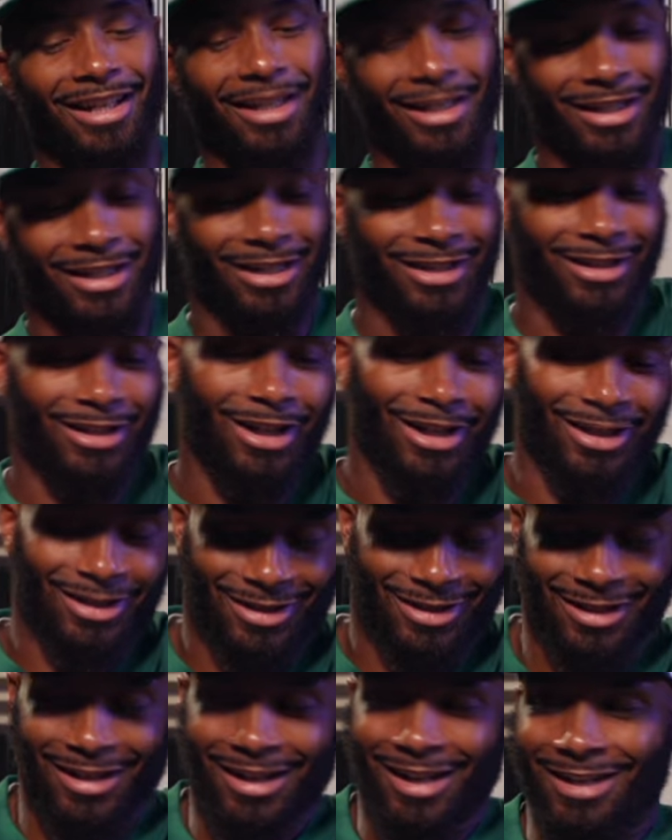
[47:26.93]
it
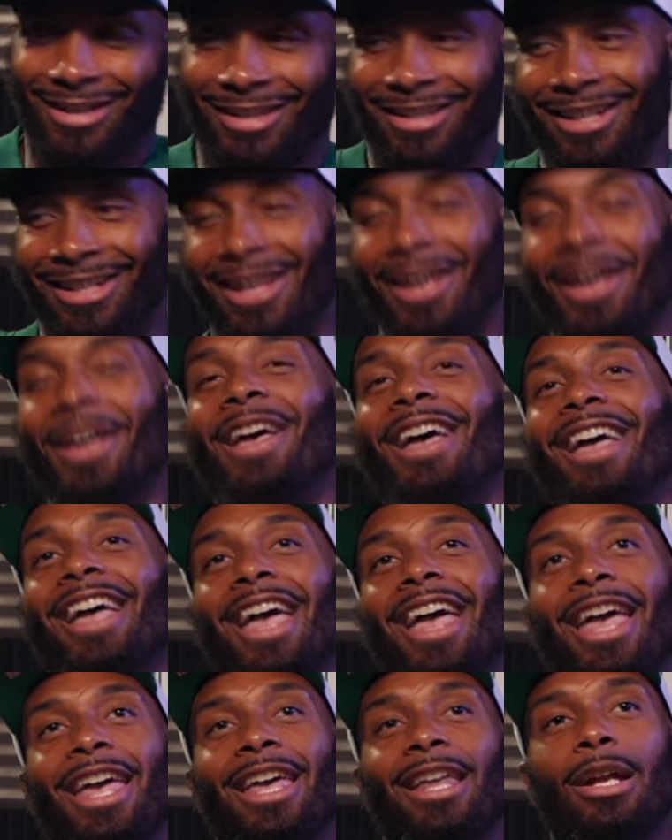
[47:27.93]
does. And I, yeah,
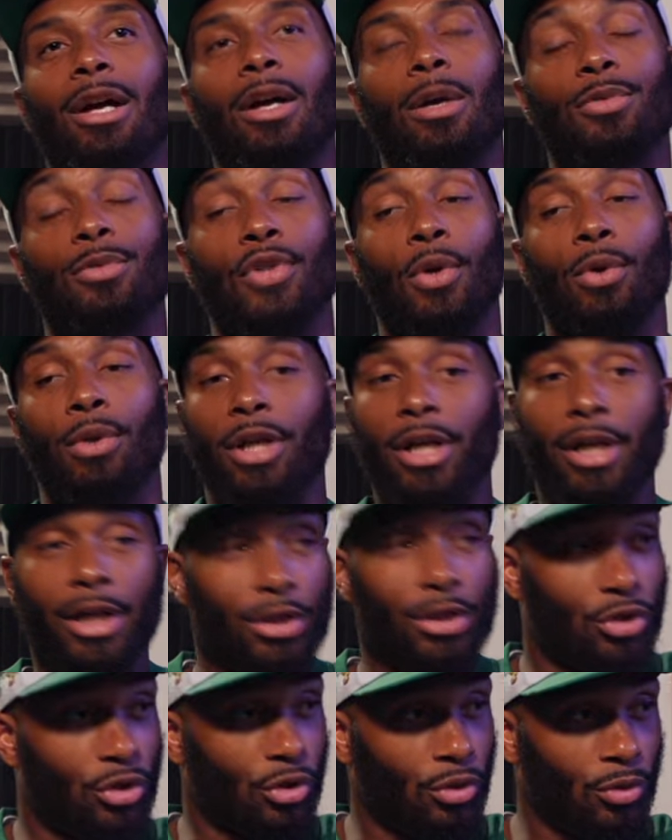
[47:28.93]
and um, so Larry
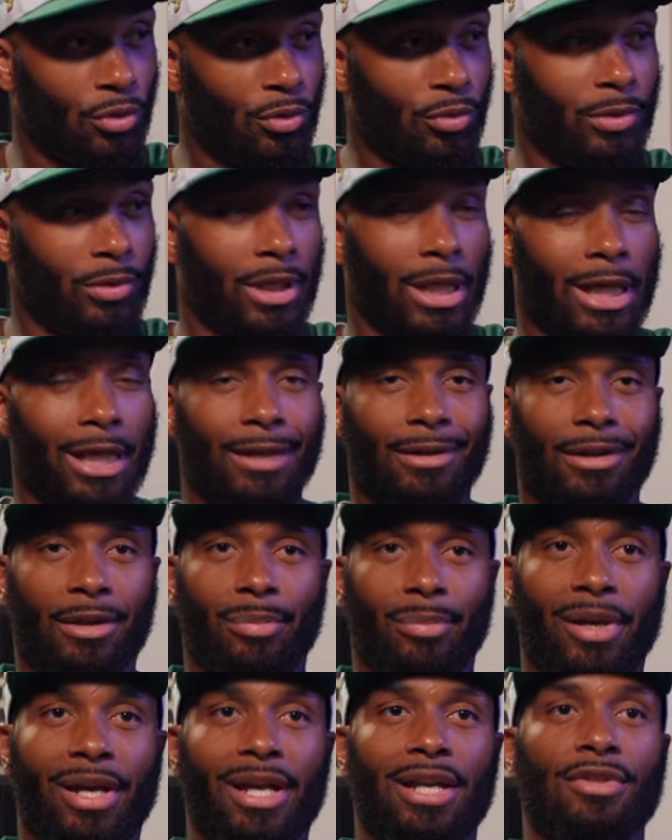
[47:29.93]
June, like the
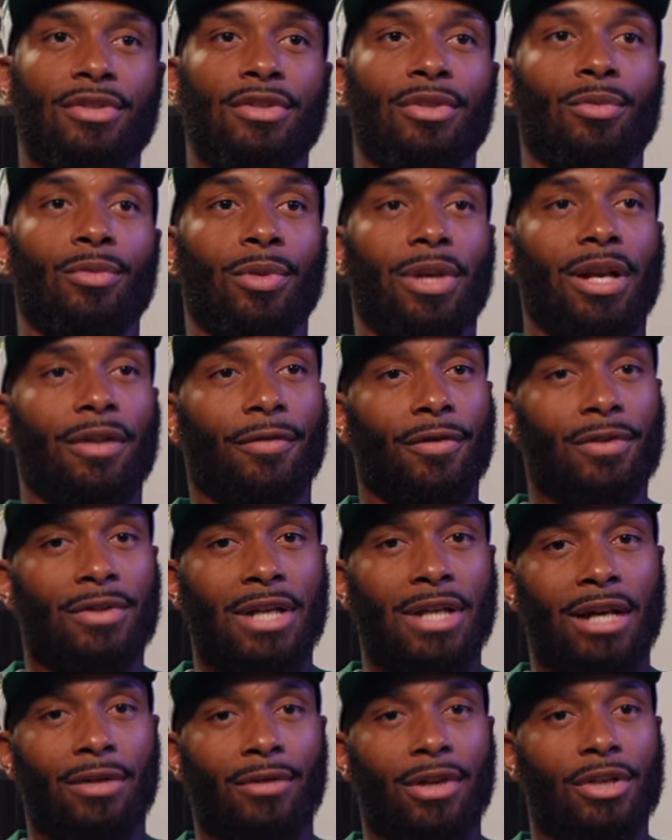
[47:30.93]
past two, when I first
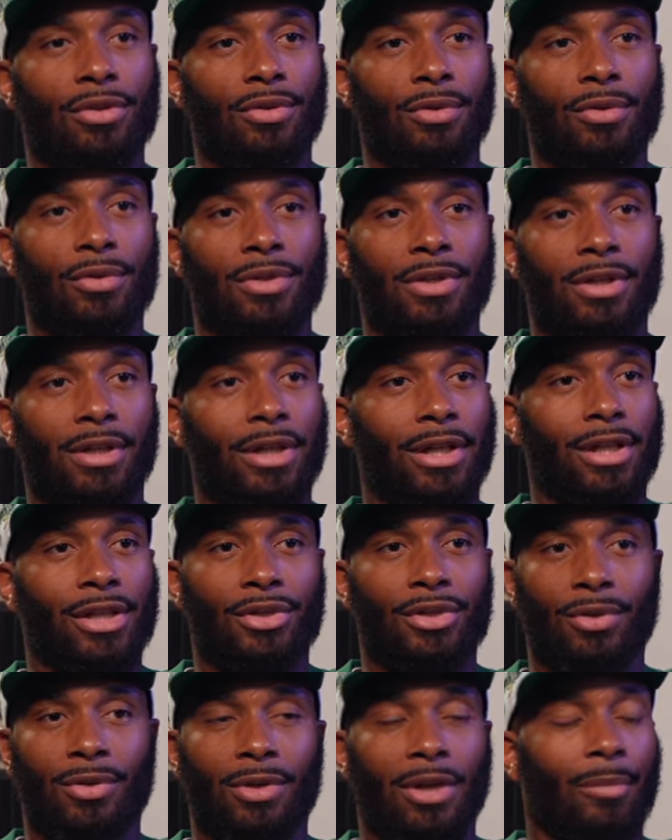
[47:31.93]
got introduced to Larry
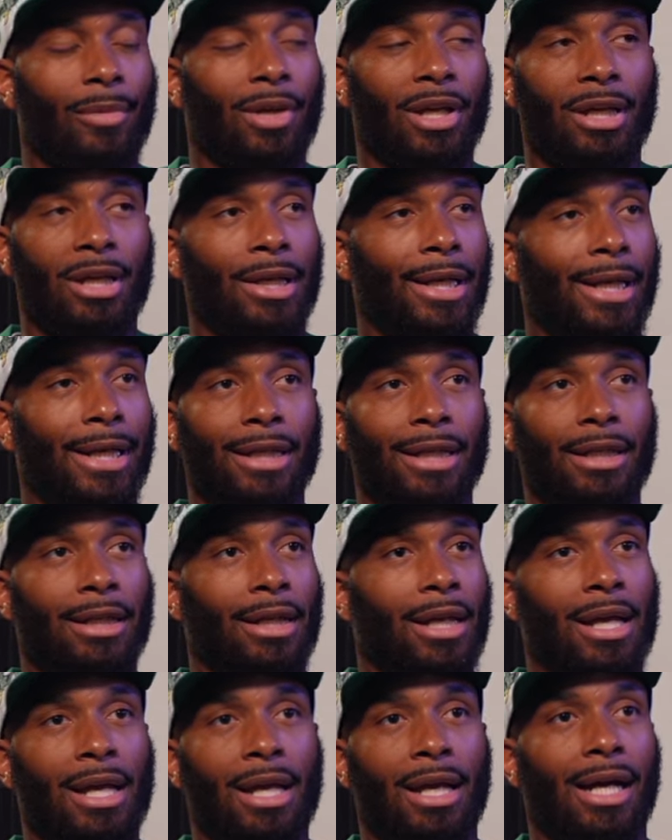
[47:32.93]
June, I mean, like
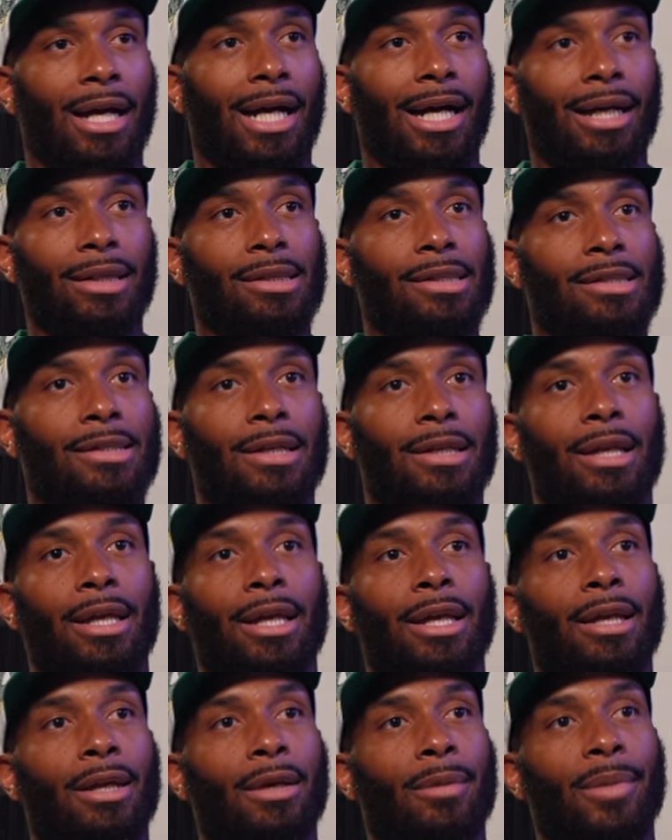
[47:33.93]
I listened to
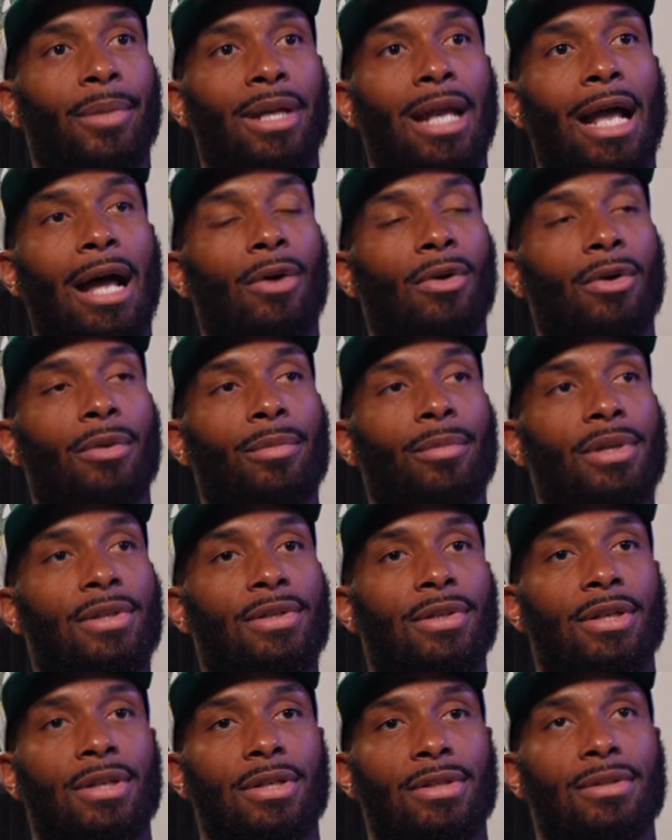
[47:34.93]
him and Alchemist
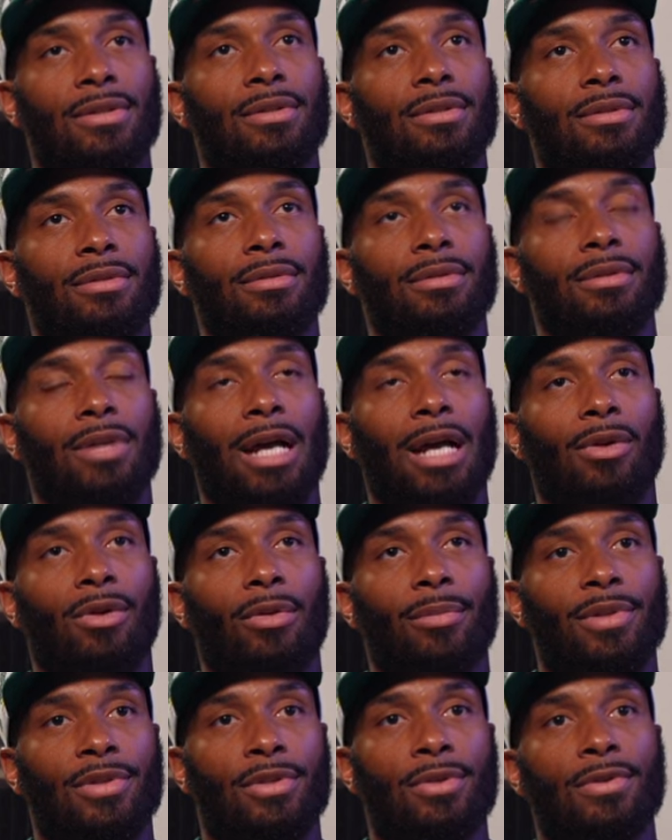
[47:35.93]
because
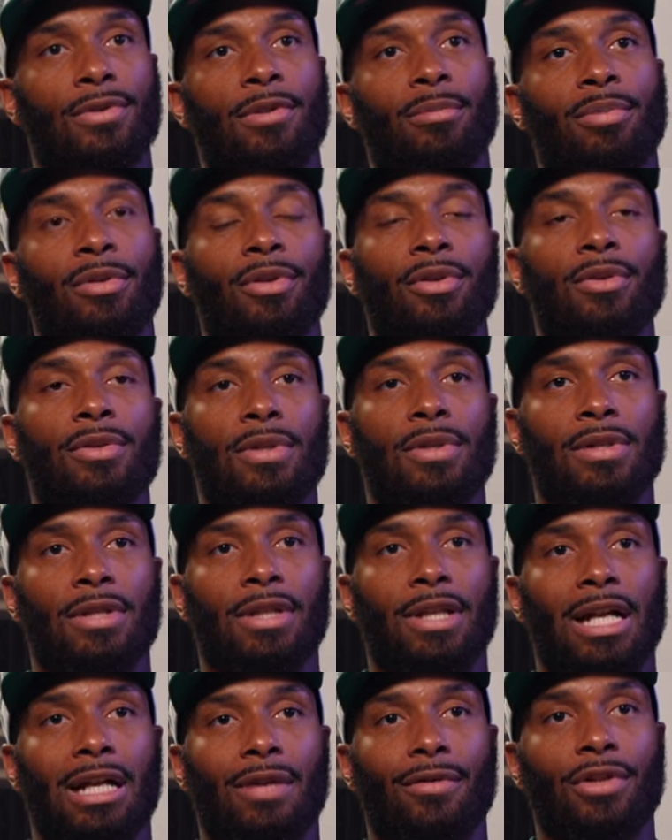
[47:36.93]
Alchemist usually produces a
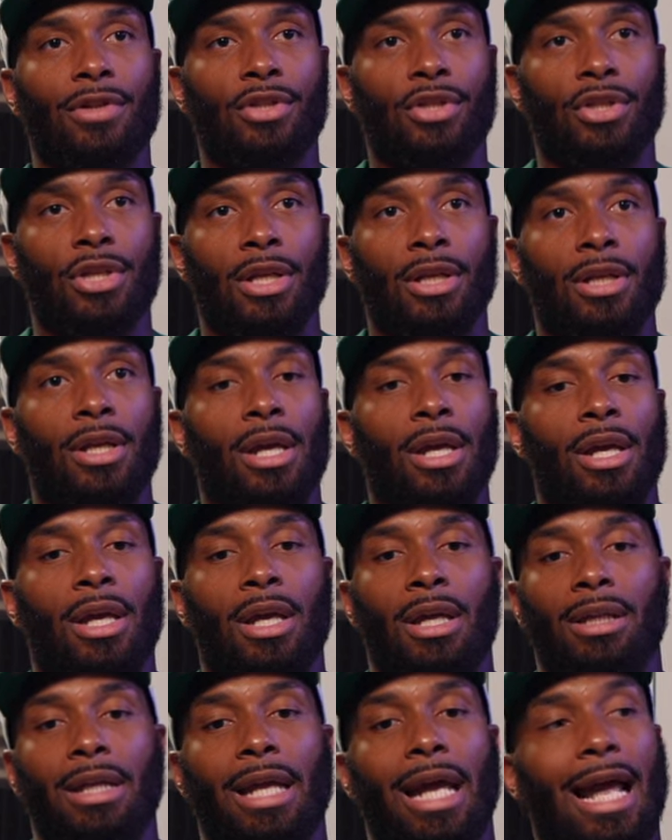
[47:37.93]
lot of his shit.
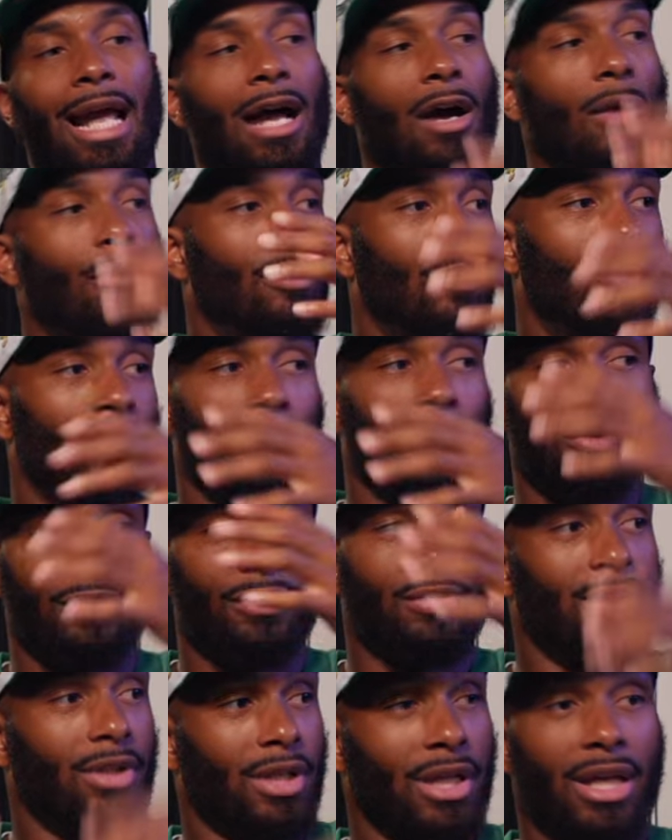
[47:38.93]
Out, the Apple,
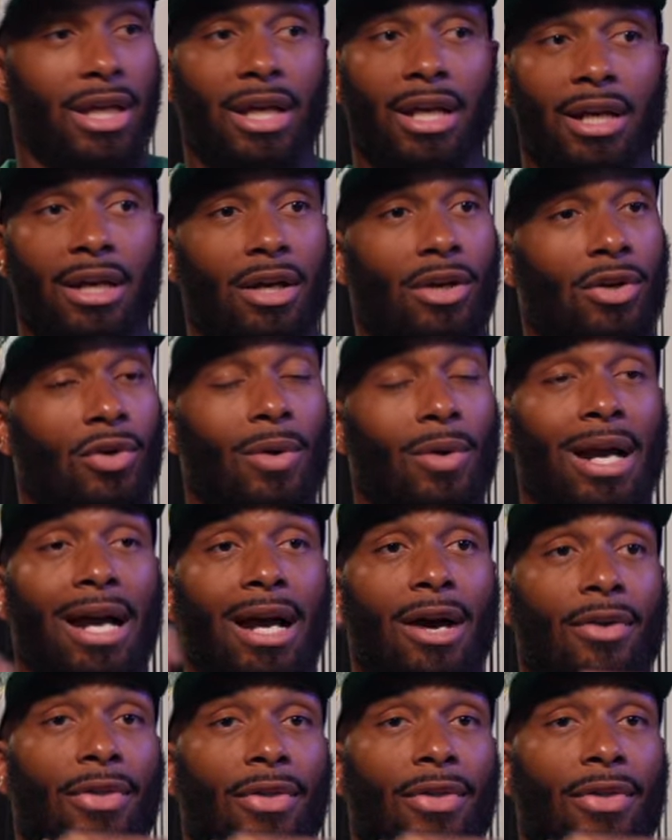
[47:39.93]
yeah, Uncle yeah. Al,